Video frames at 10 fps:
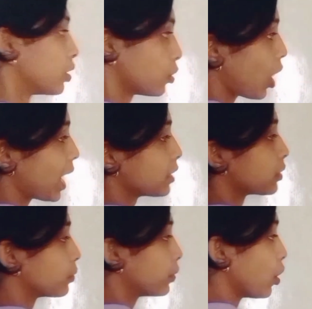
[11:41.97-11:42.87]
So
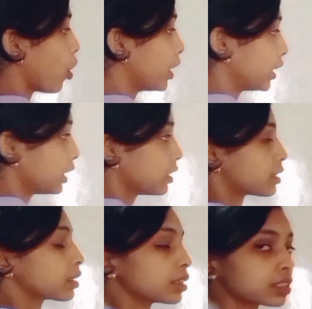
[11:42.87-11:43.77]
as we already
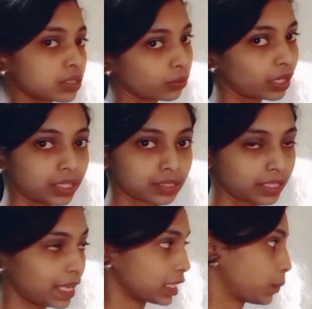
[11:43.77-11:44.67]
discussed what is
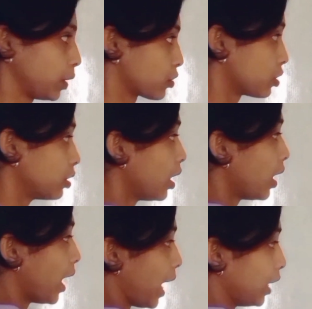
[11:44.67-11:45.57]
an expression,
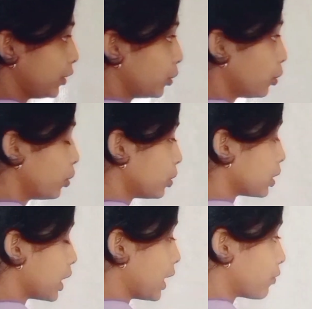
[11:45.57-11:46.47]
and you know,
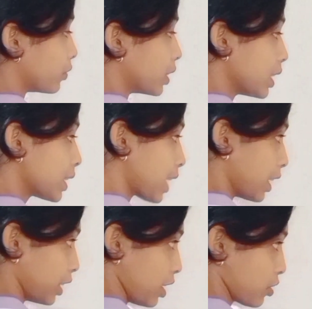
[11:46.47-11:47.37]
if this
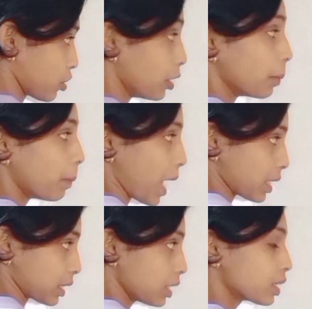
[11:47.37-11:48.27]
condition
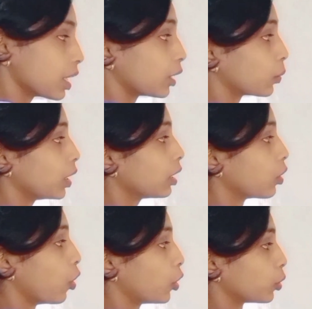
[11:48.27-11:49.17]
passes, it will
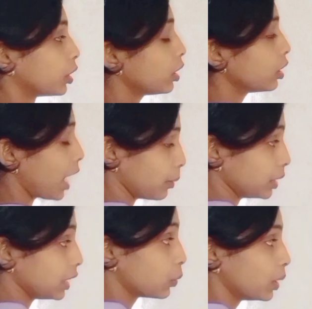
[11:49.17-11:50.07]
go to the,
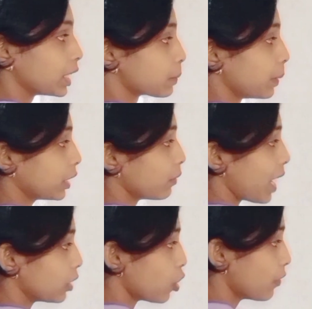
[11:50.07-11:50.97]
it will display the
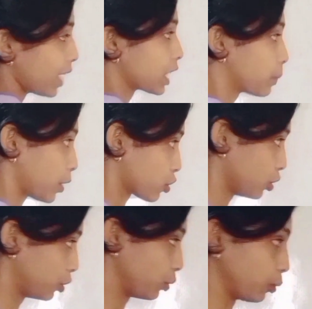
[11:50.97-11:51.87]
value of
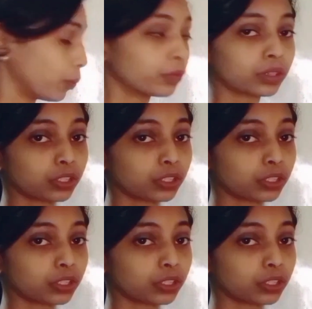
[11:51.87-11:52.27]
expression 2.